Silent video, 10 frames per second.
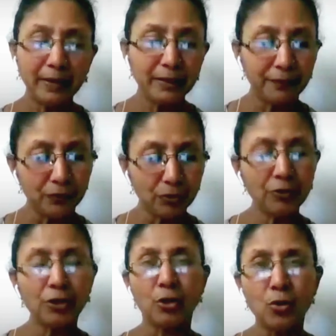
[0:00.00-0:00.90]
But then
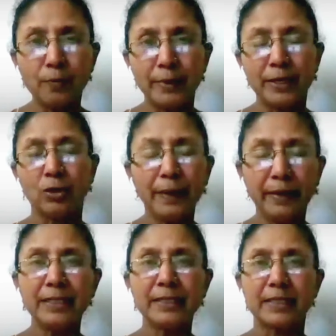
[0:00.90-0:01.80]
if your
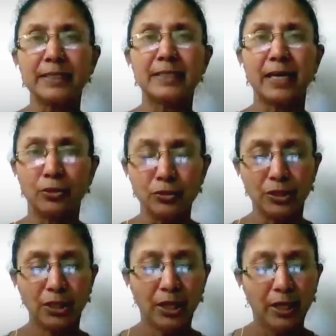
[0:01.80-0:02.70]
home and your
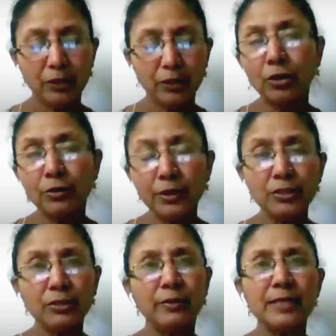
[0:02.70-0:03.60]
parenting skills are good,